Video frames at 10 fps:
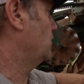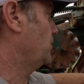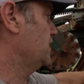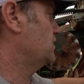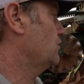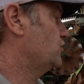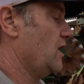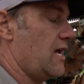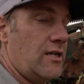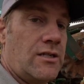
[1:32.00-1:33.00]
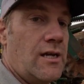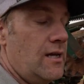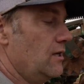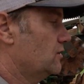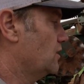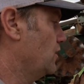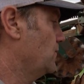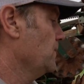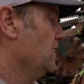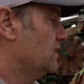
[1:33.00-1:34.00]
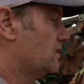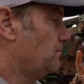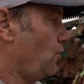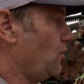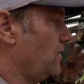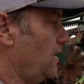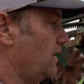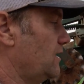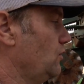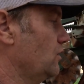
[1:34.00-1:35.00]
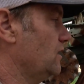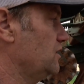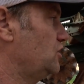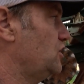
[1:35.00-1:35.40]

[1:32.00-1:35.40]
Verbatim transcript: to replace those shanks. So it's important. I look at these